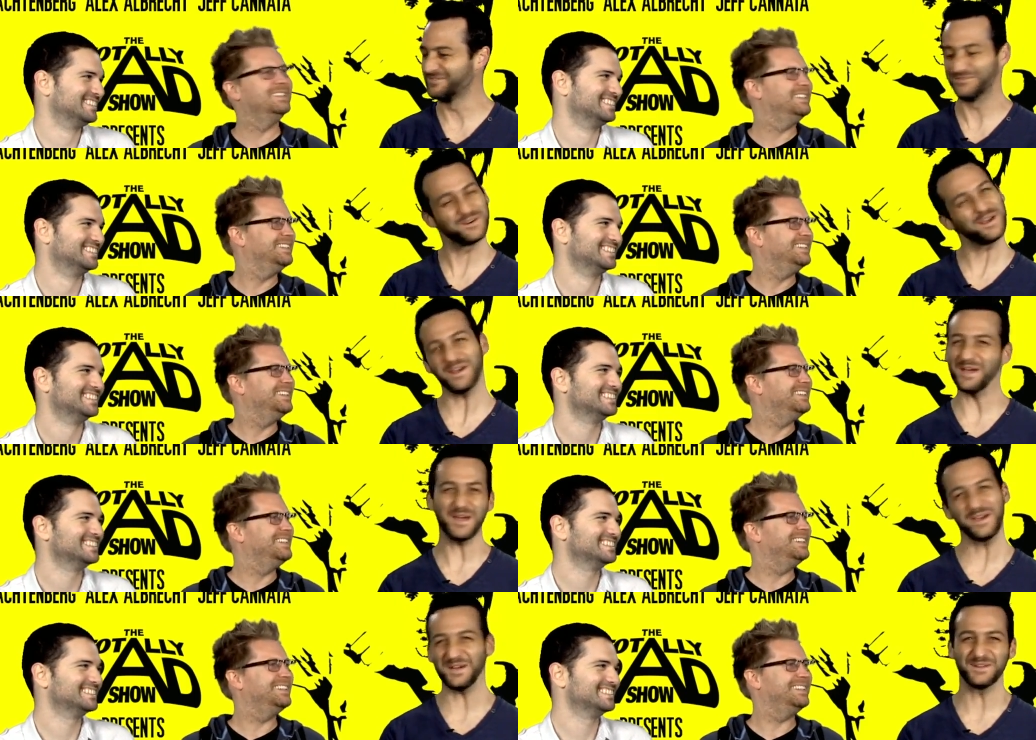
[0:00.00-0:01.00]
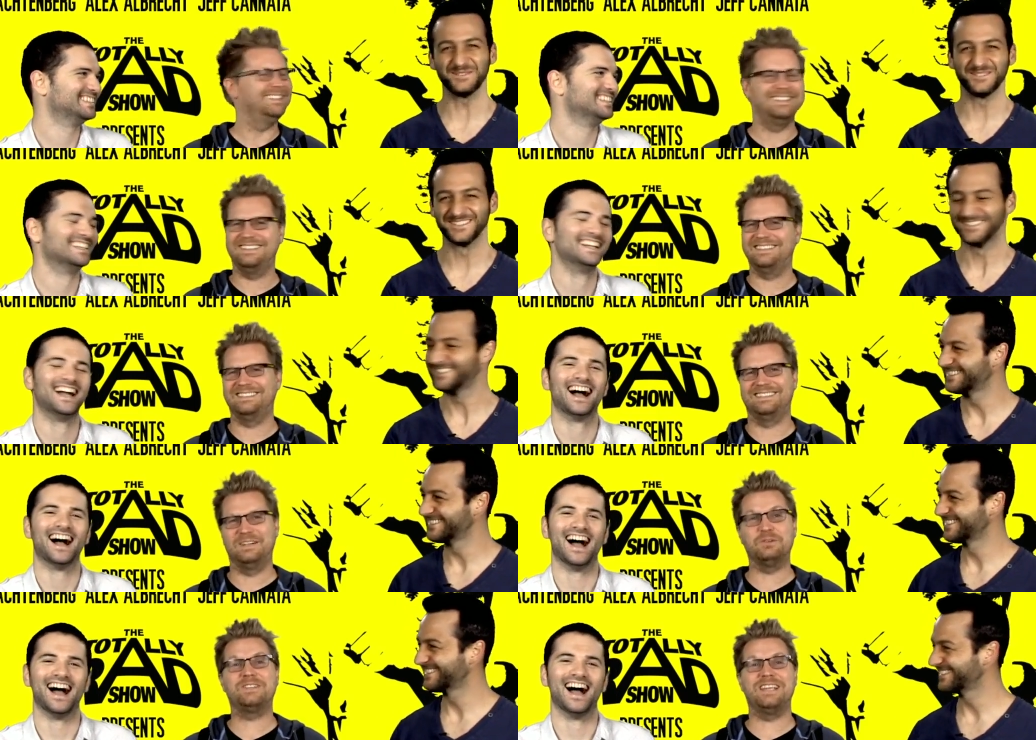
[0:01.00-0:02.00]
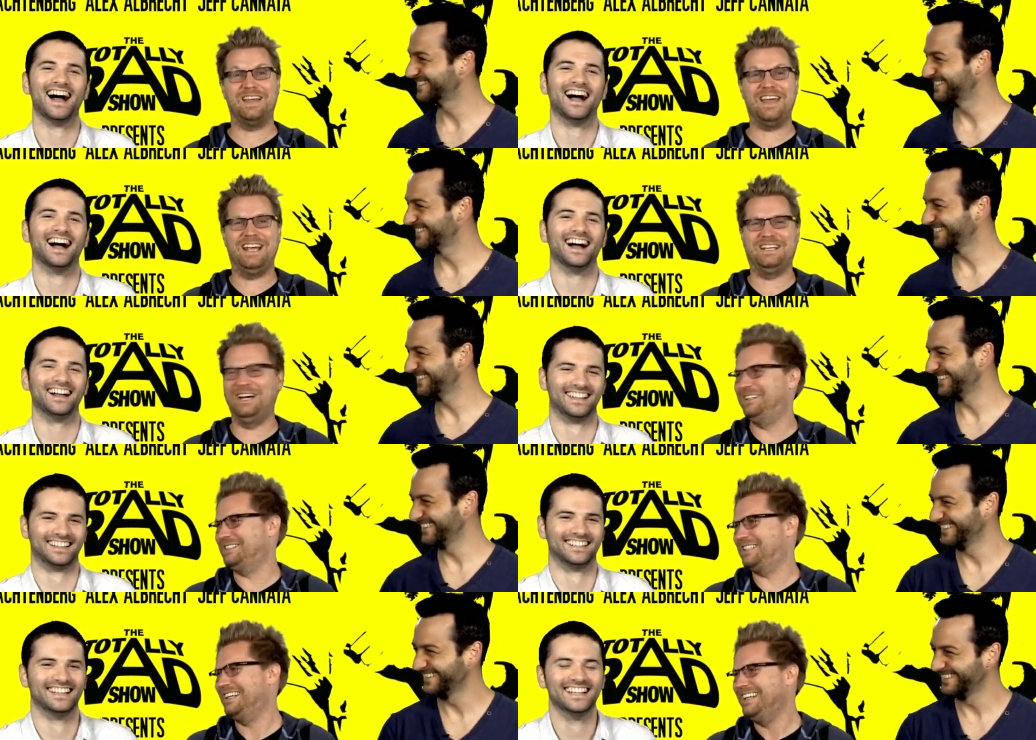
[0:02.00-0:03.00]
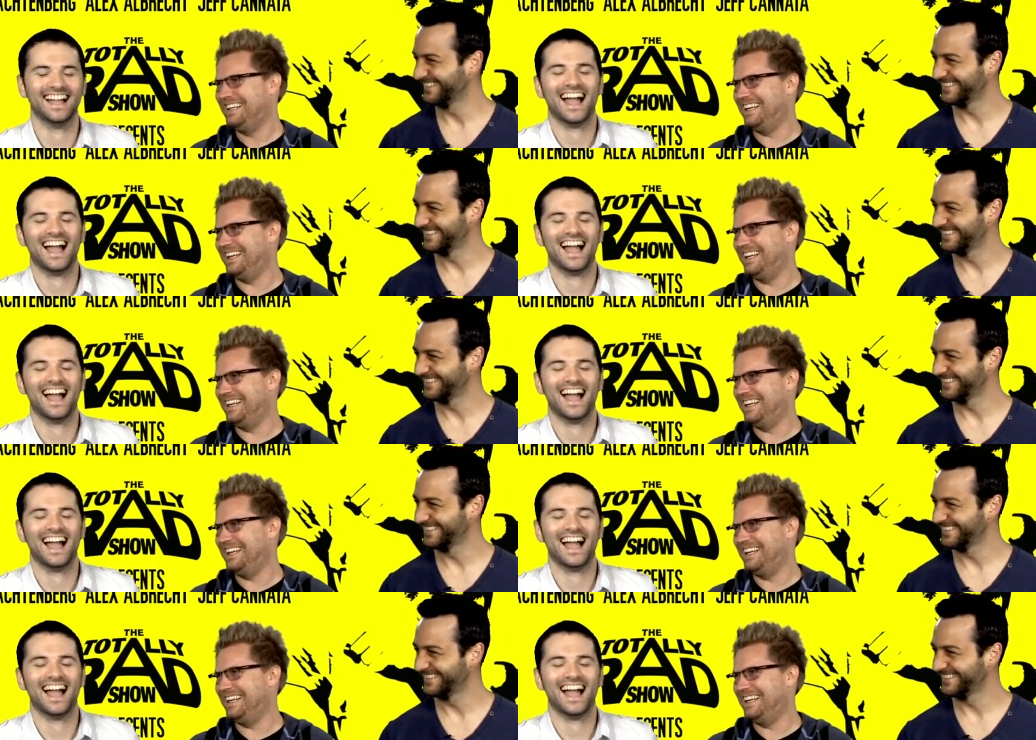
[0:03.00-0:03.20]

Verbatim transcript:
Speaker 1: woo! We'll see how that goes.